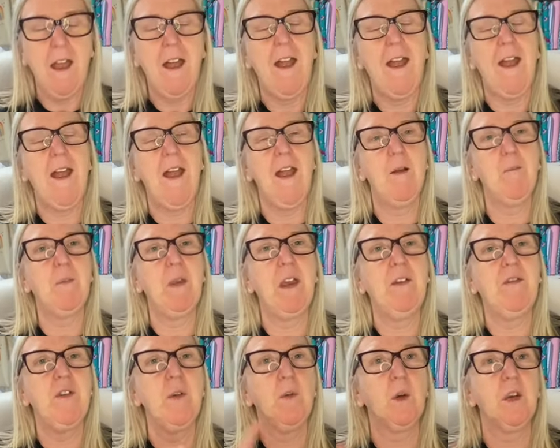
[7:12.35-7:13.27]

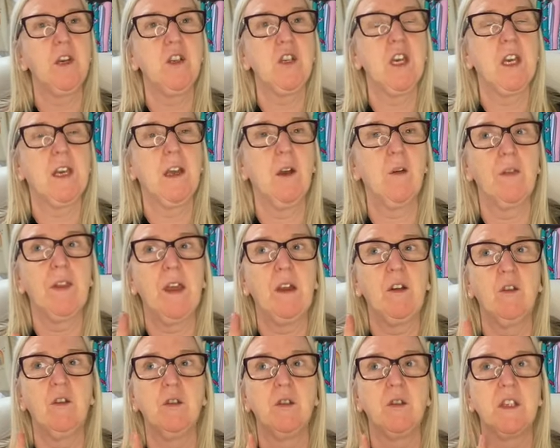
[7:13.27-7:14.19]
If you want to check out that
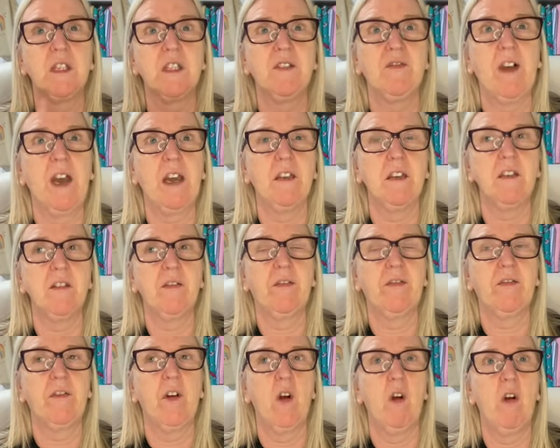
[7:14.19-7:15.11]
code, it's valid
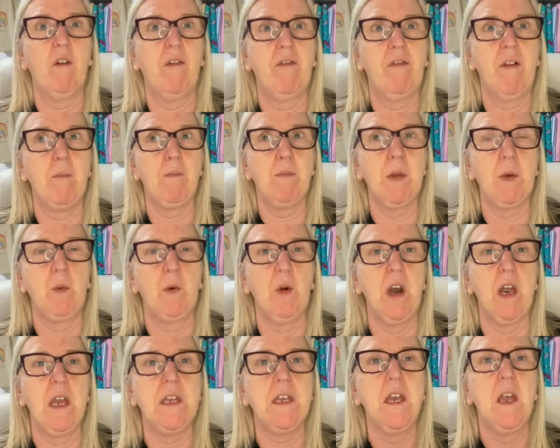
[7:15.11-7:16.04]
for
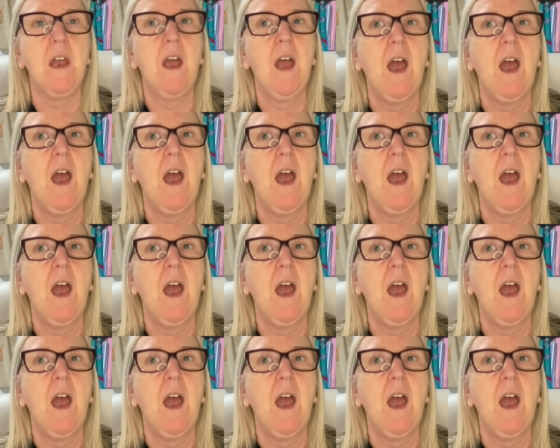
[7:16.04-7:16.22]
February,